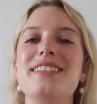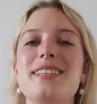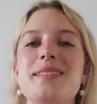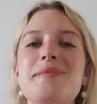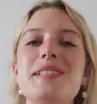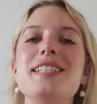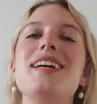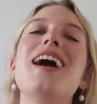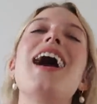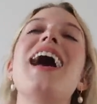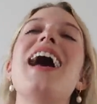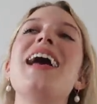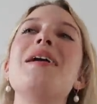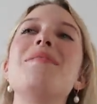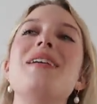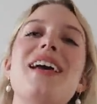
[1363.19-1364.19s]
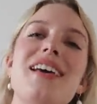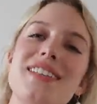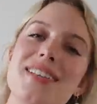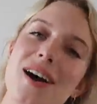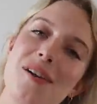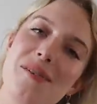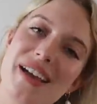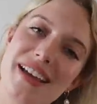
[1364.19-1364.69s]
subscribe as
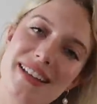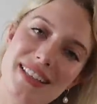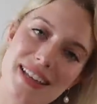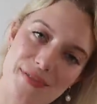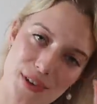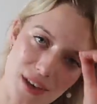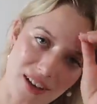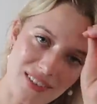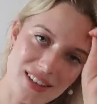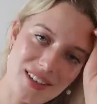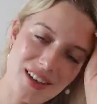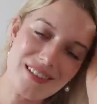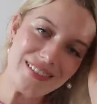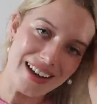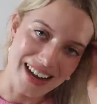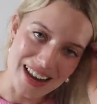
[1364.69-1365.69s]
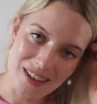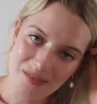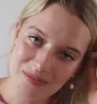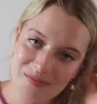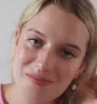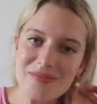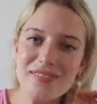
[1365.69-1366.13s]
always if you haven't already.